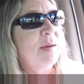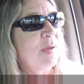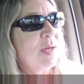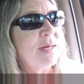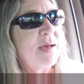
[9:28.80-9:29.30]

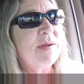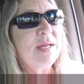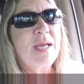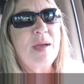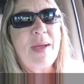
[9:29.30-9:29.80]
you can
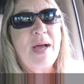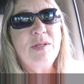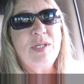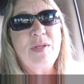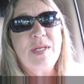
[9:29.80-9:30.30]
definitely come
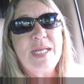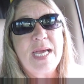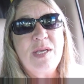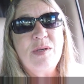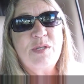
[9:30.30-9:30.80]
out, do the
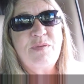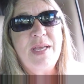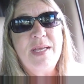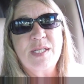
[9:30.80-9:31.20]
day use fee.